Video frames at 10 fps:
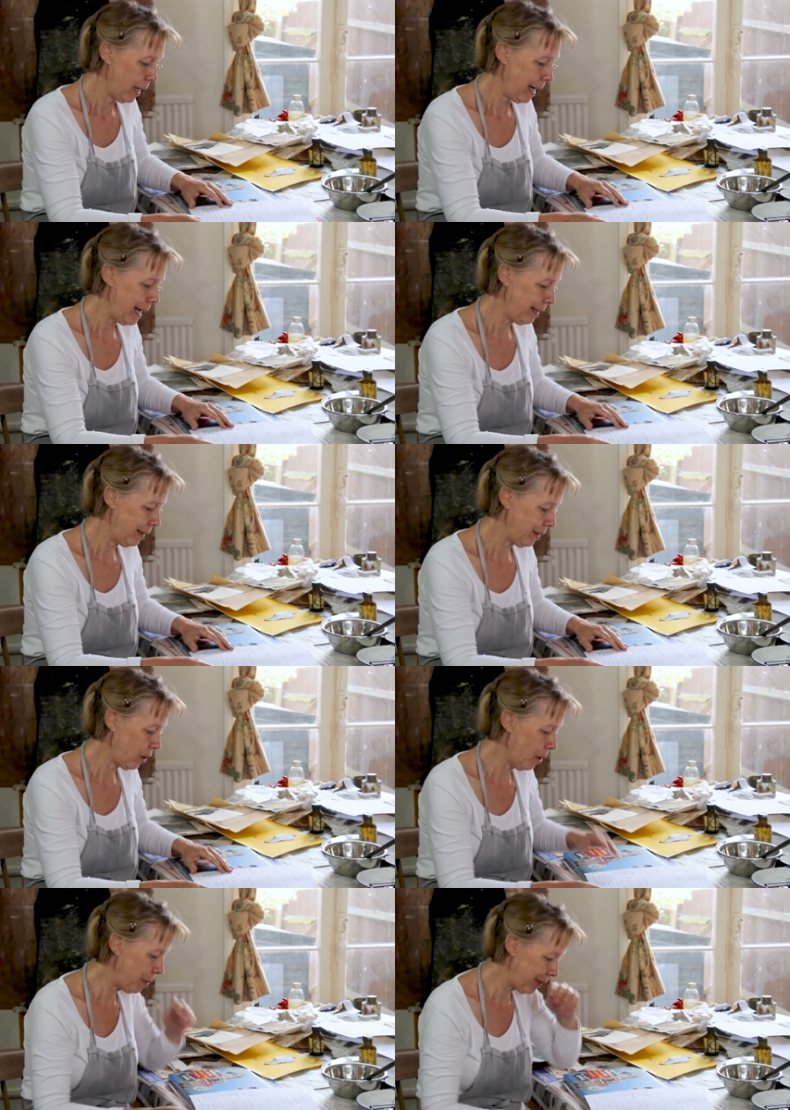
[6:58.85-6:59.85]
in
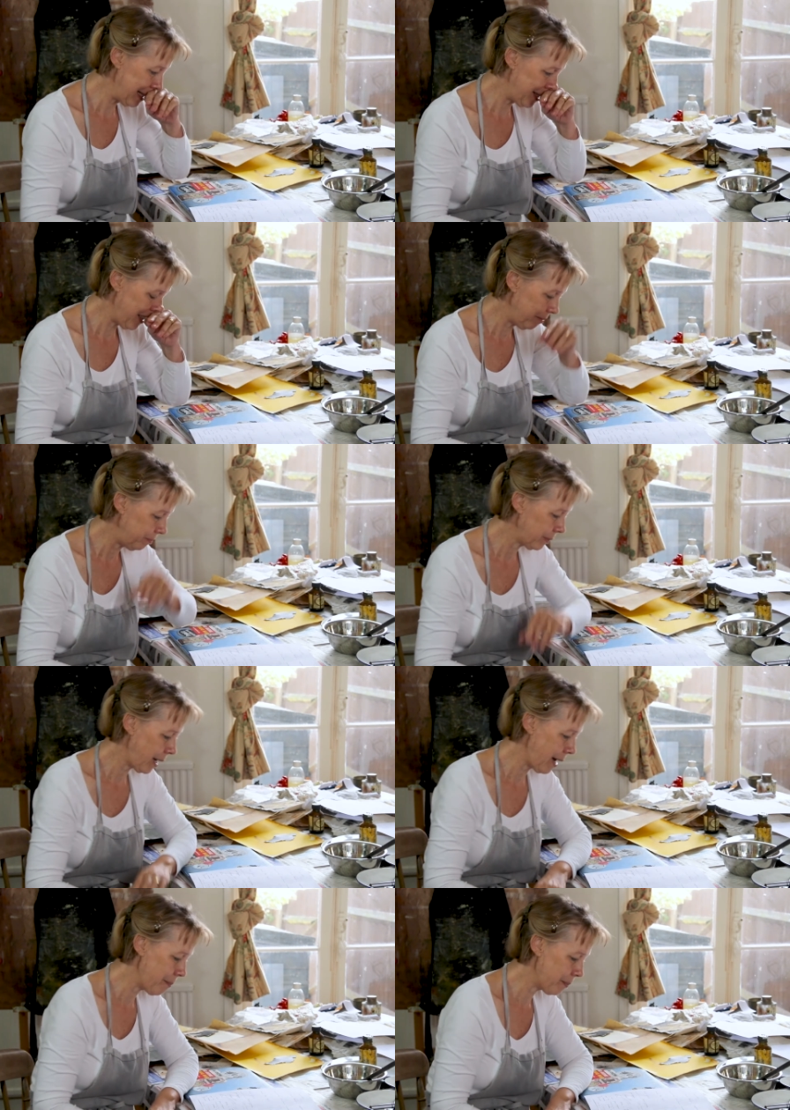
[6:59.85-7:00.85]
composition,
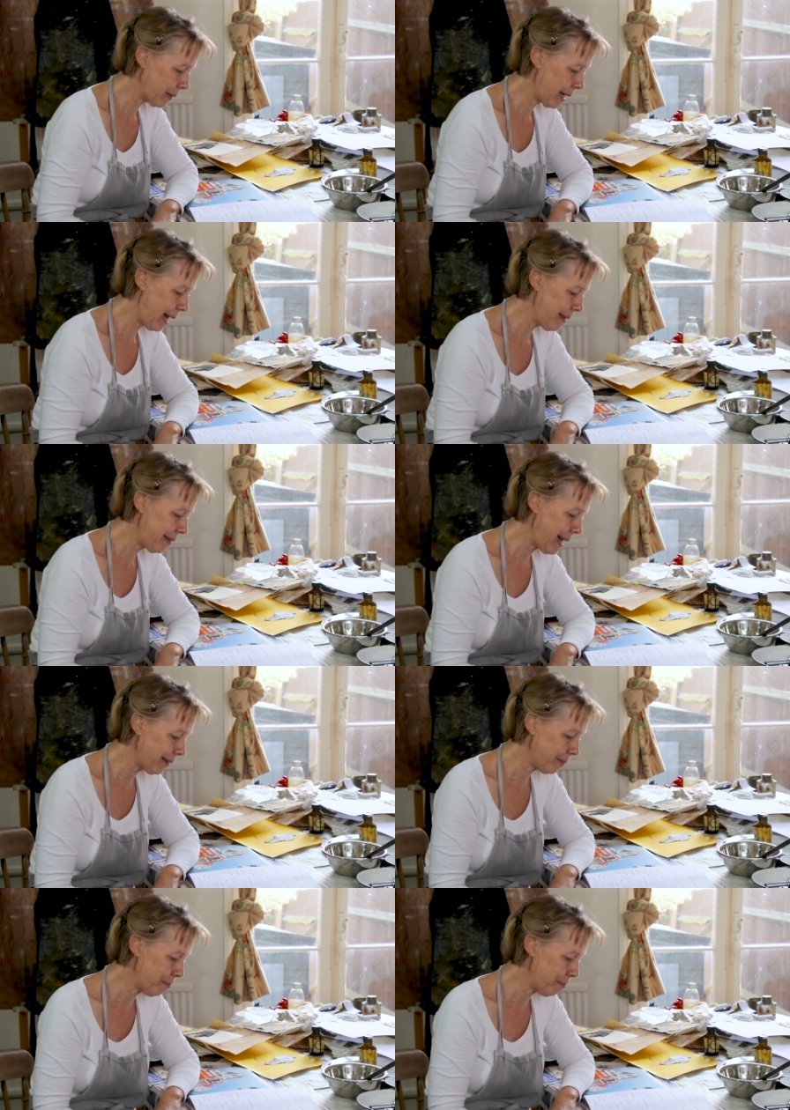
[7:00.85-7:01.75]
and that